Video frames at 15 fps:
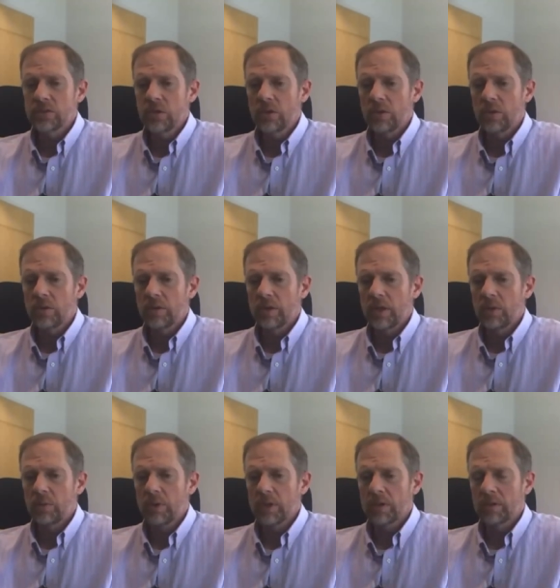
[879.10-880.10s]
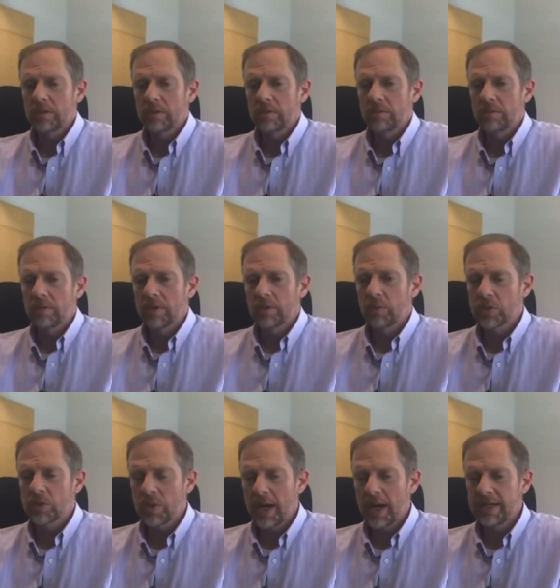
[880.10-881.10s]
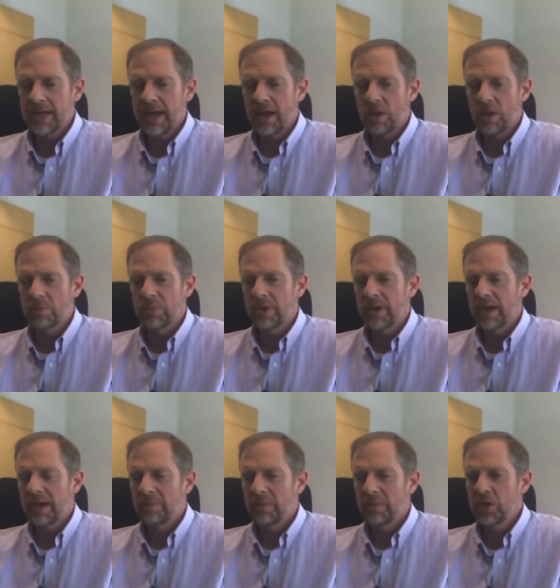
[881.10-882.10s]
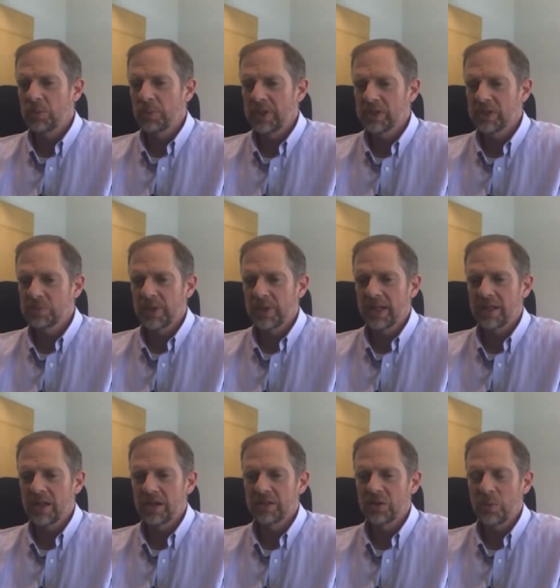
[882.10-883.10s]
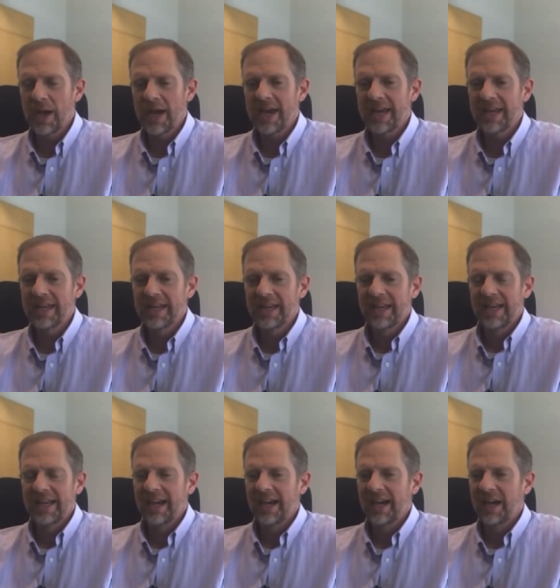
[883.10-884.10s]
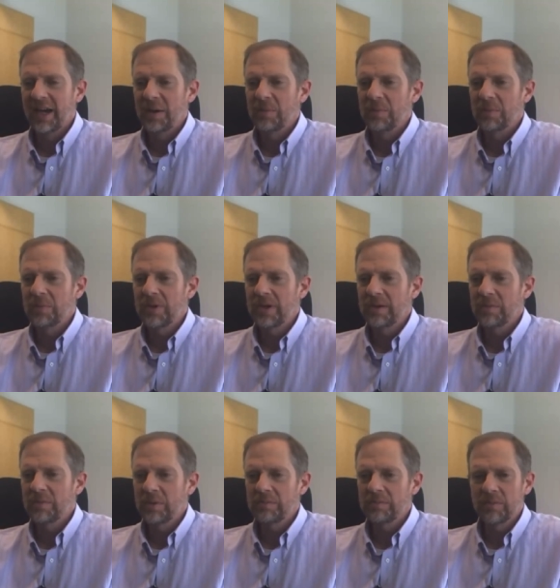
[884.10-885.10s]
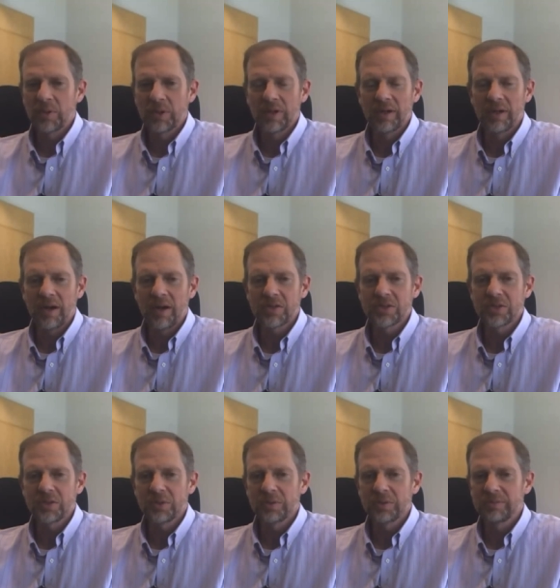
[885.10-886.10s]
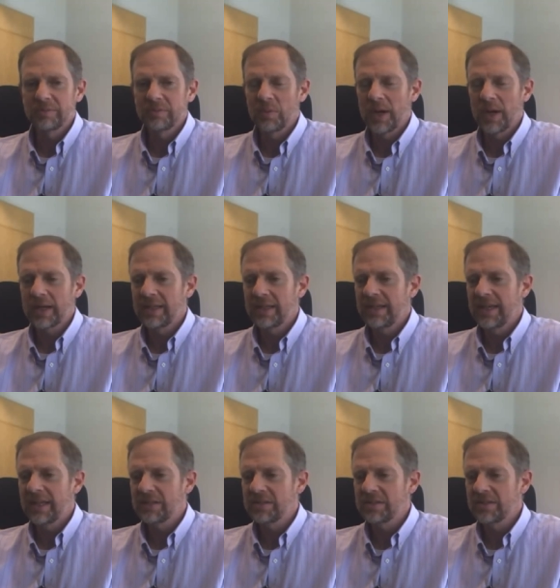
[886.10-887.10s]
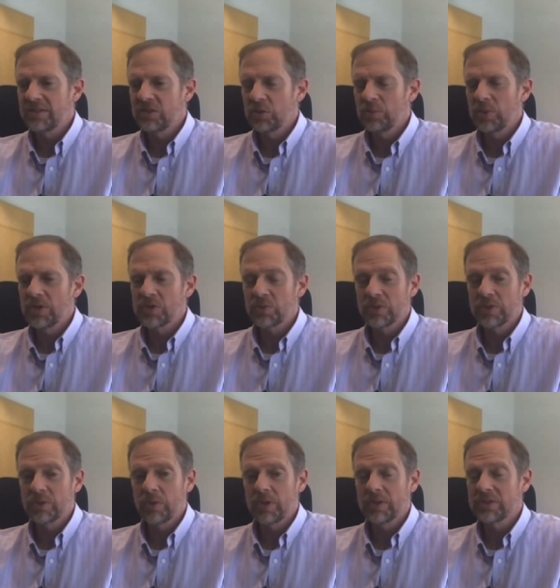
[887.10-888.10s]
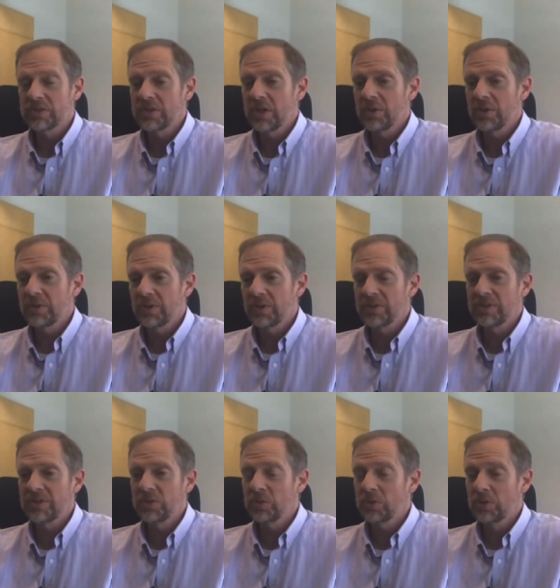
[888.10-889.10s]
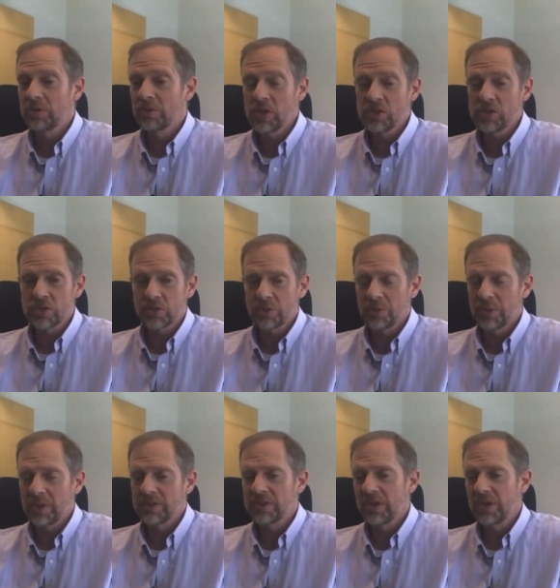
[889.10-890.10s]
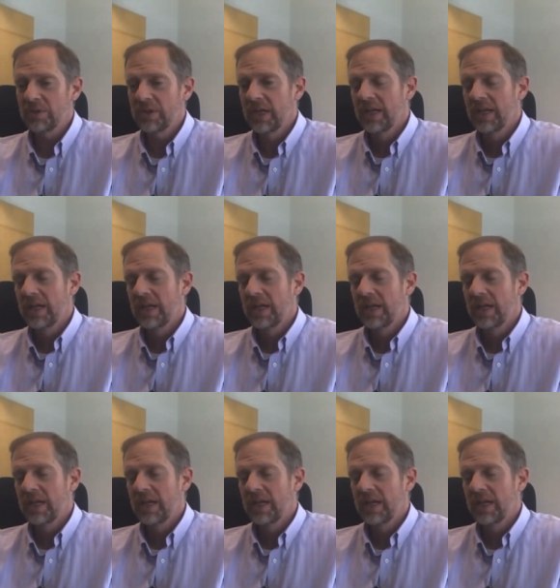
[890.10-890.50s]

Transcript: So you know we're we're we're trying to help um, humans, but along the way um, we we were also want to get two birds with one stone or two creatures with one stone.